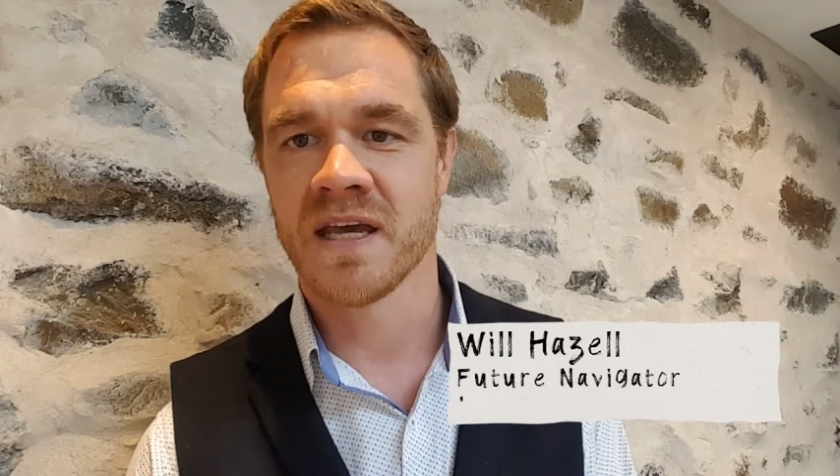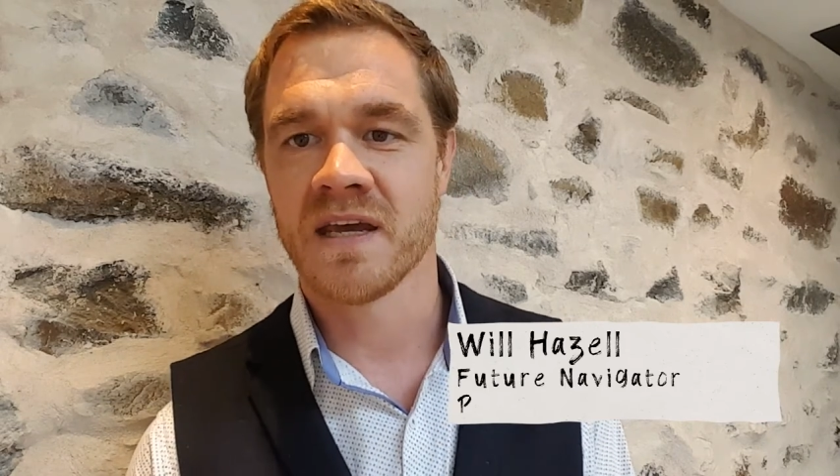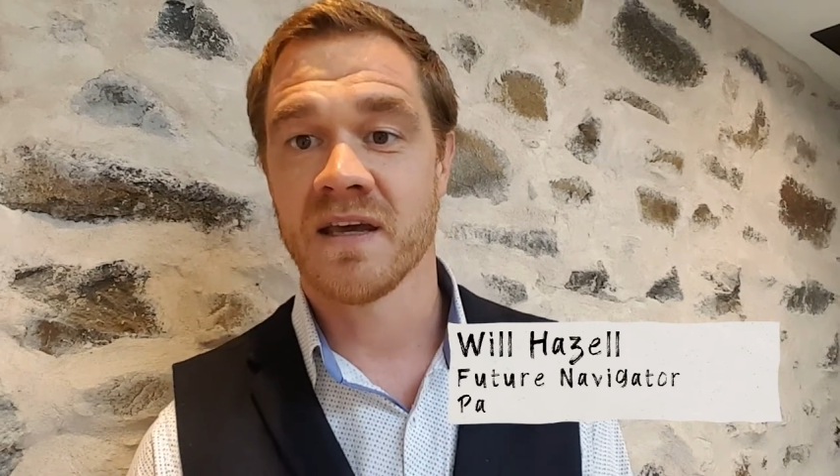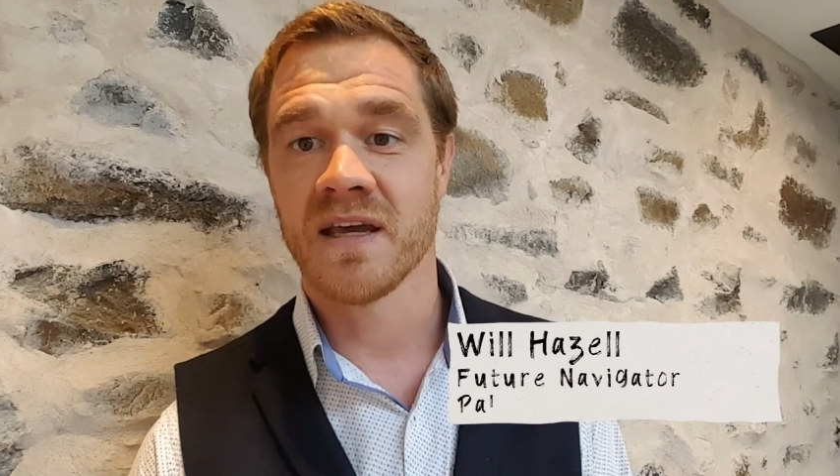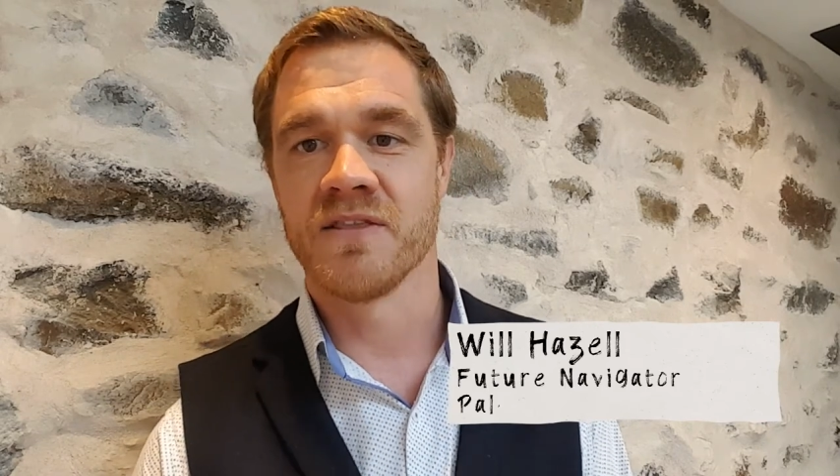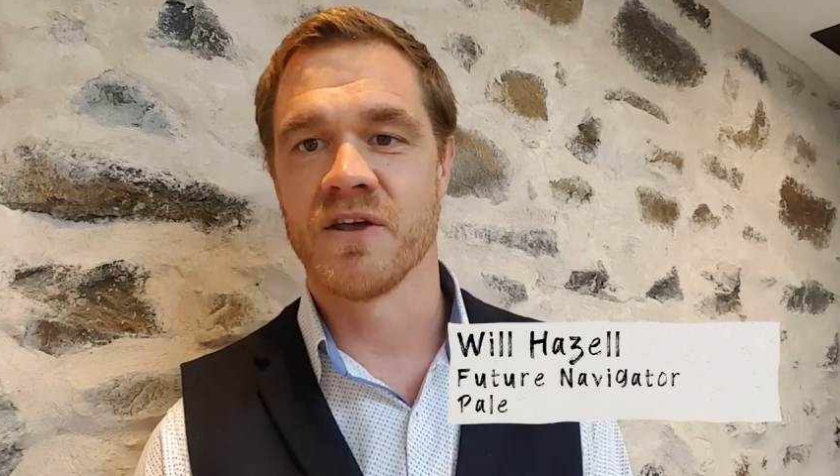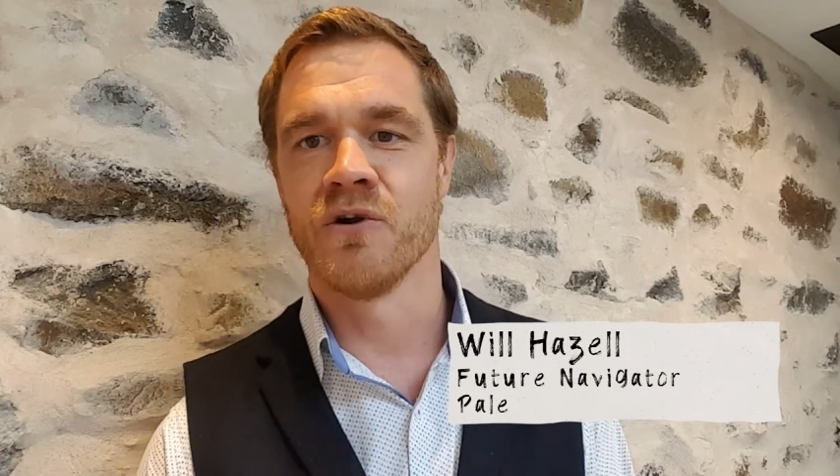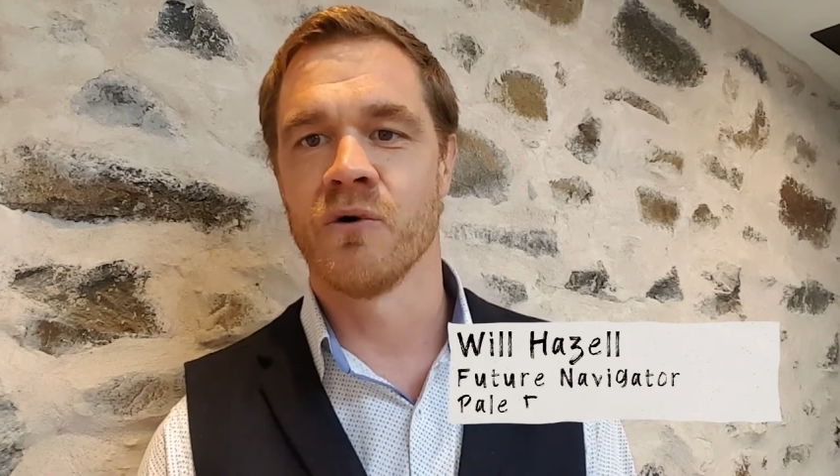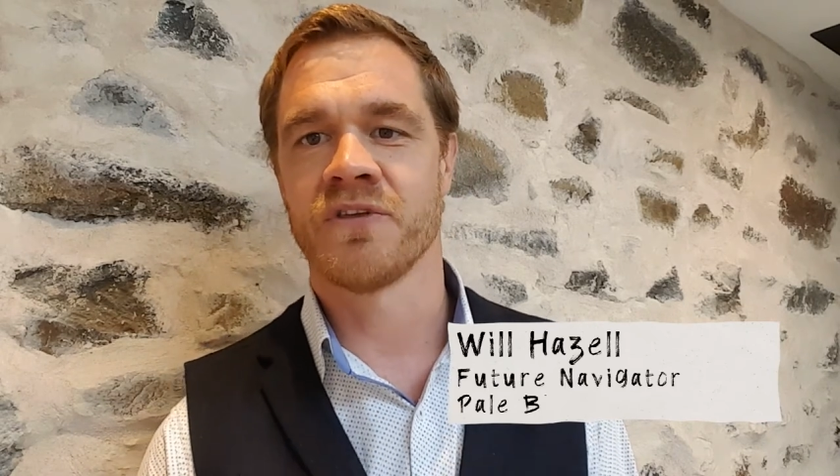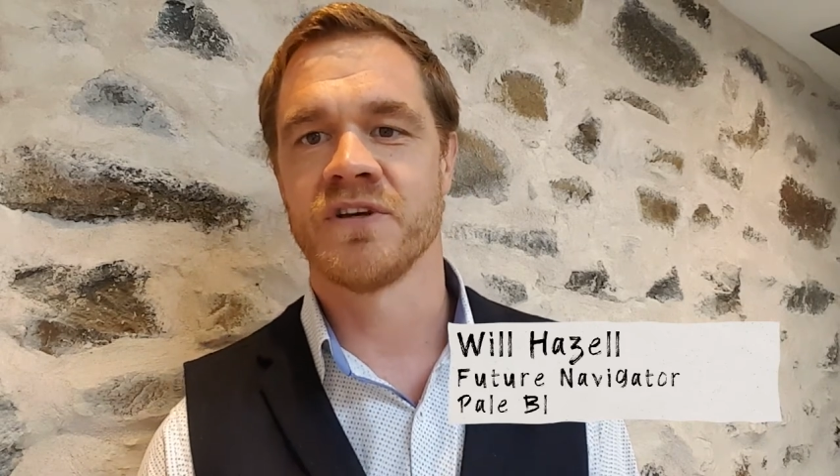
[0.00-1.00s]
here in the
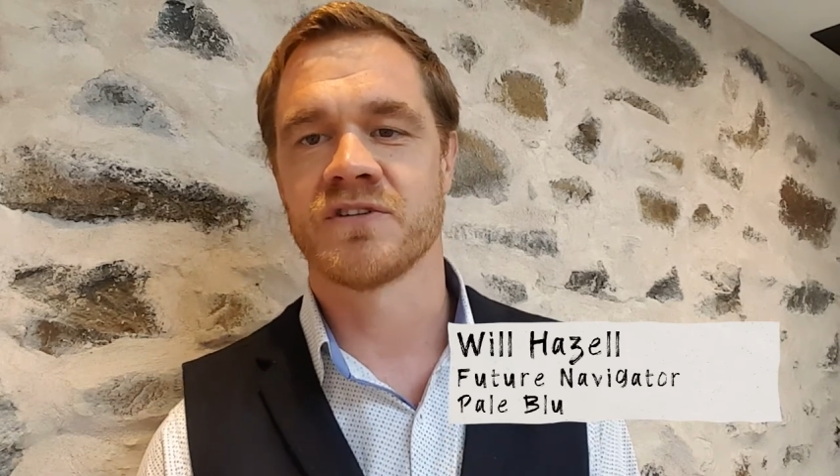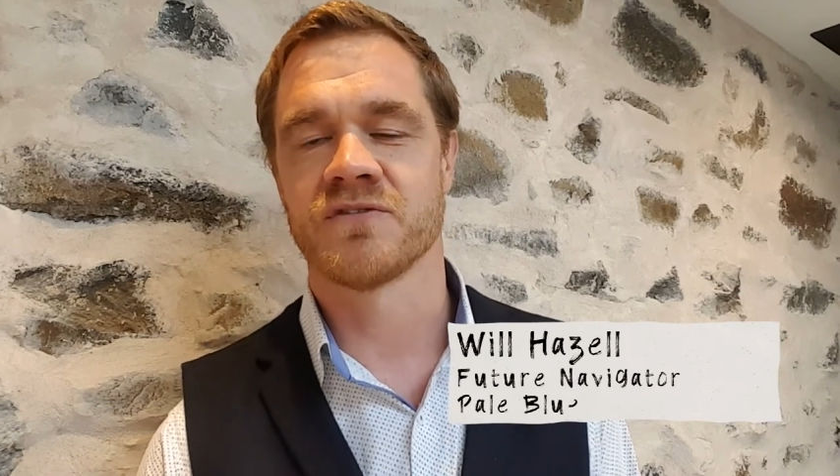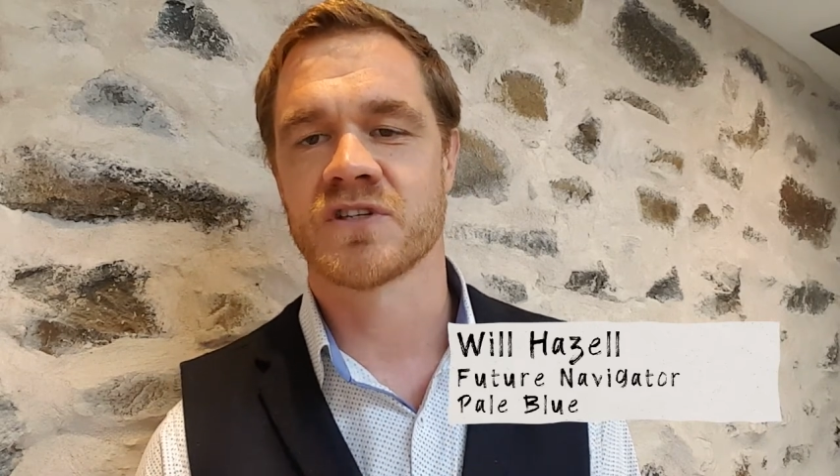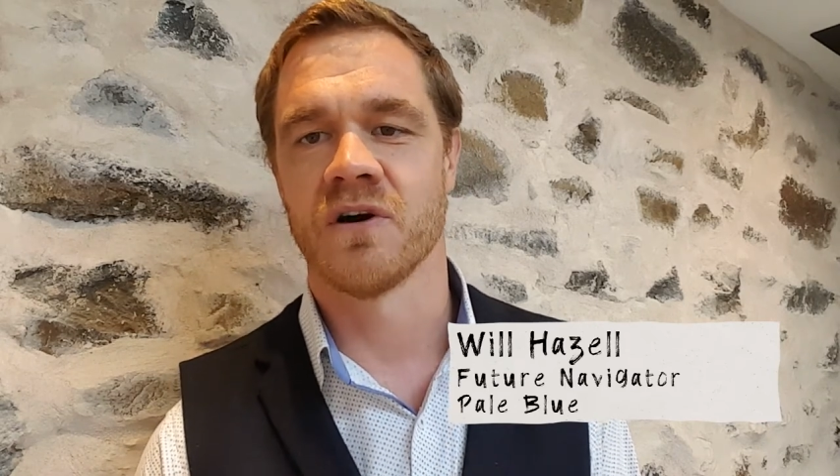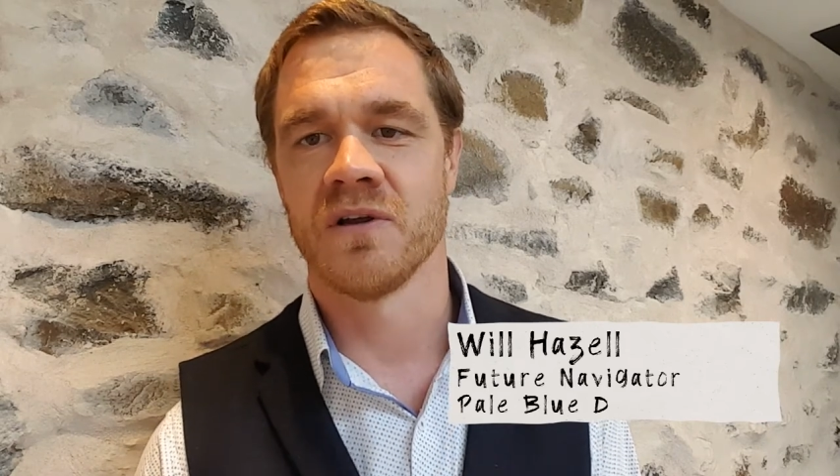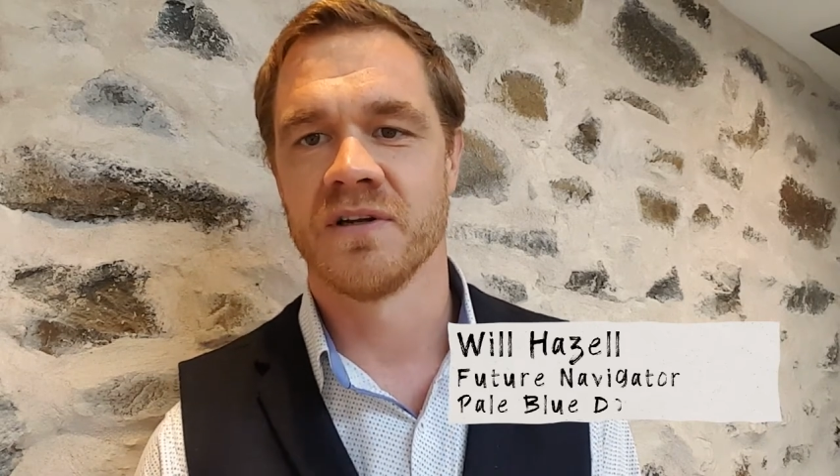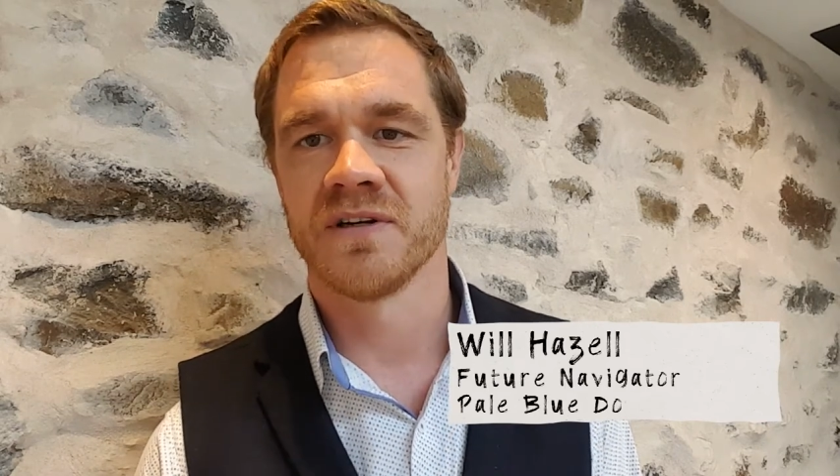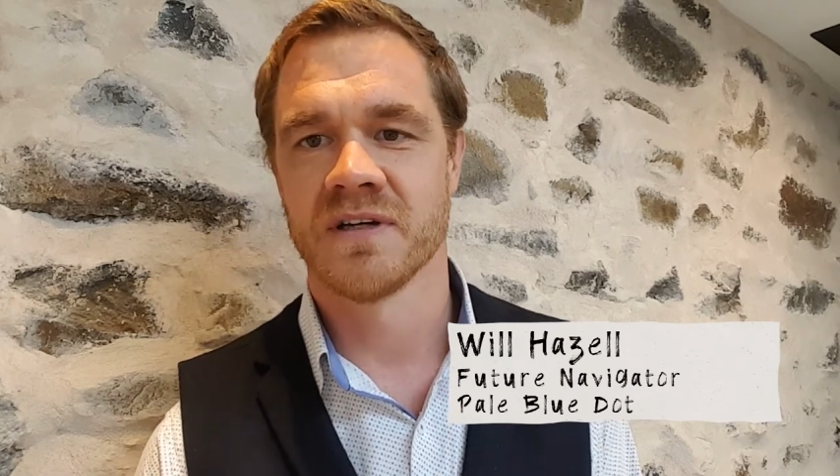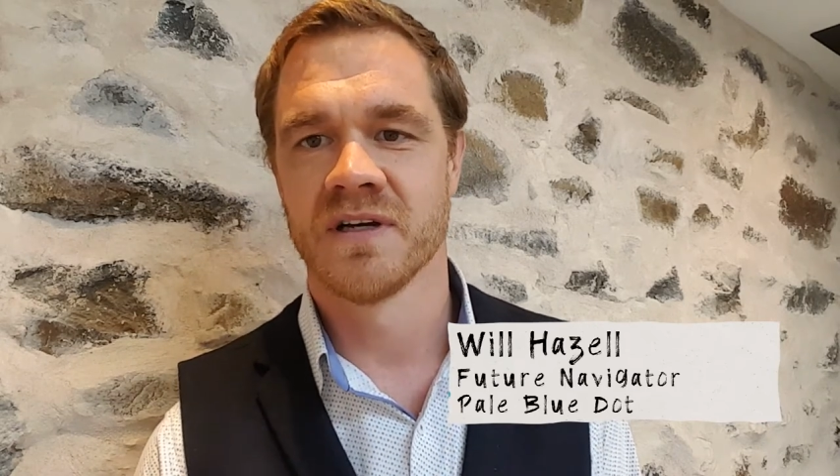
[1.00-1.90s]
northeast of Scotland.